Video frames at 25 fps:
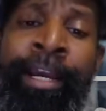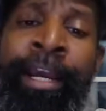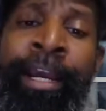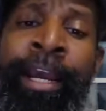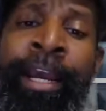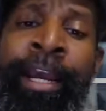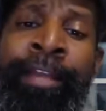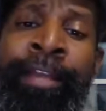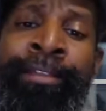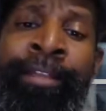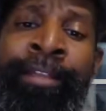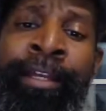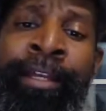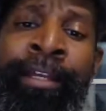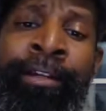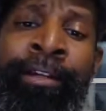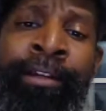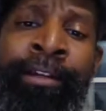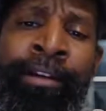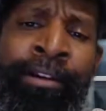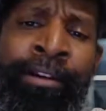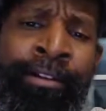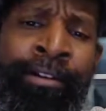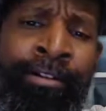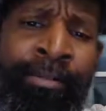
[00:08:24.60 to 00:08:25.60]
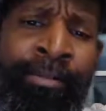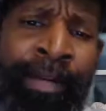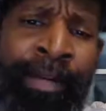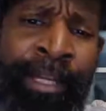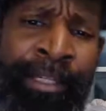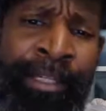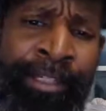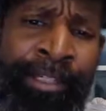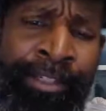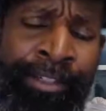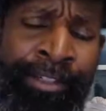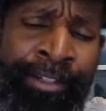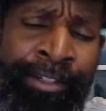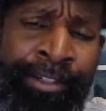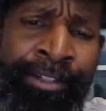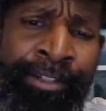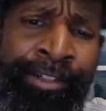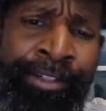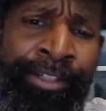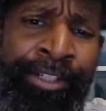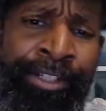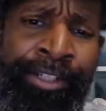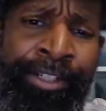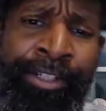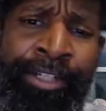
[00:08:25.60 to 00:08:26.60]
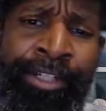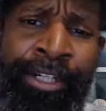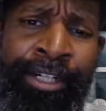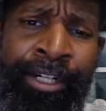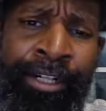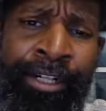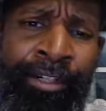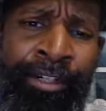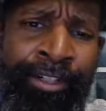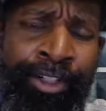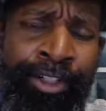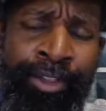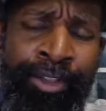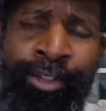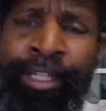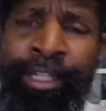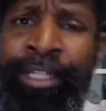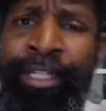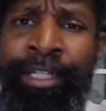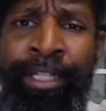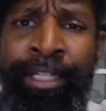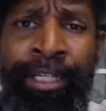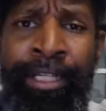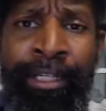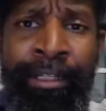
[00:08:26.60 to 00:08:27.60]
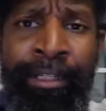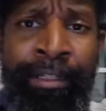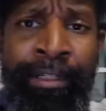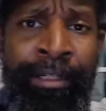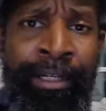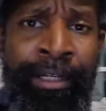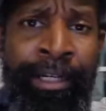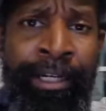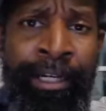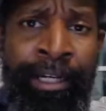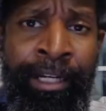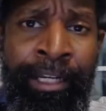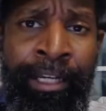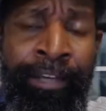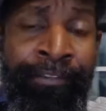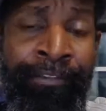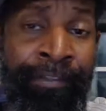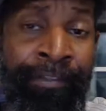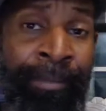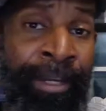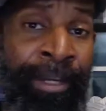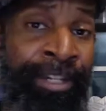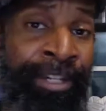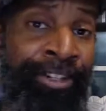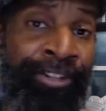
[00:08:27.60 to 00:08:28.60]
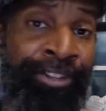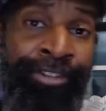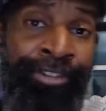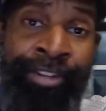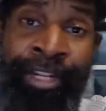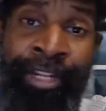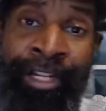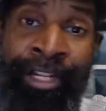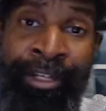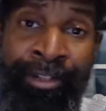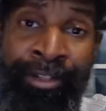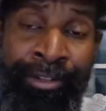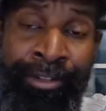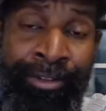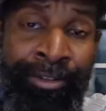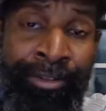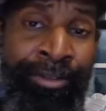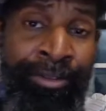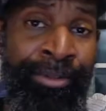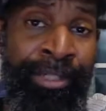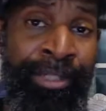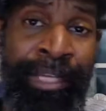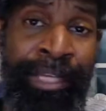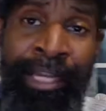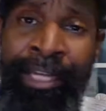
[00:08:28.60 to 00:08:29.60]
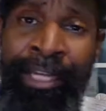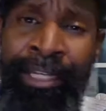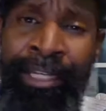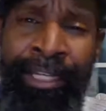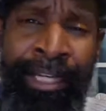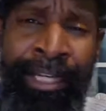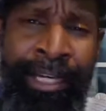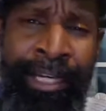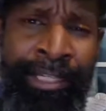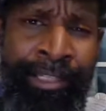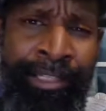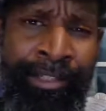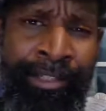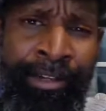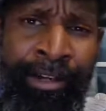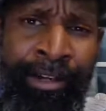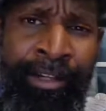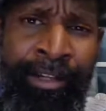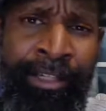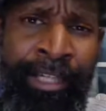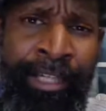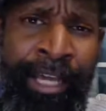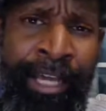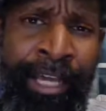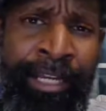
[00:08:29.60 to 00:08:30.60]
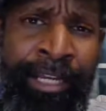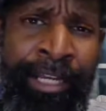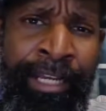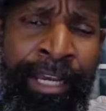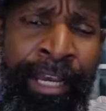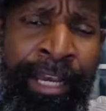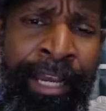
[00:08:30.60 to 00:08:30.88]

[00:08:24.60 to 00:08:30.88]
and then go and search trending information, trending news, headlines, and all of that,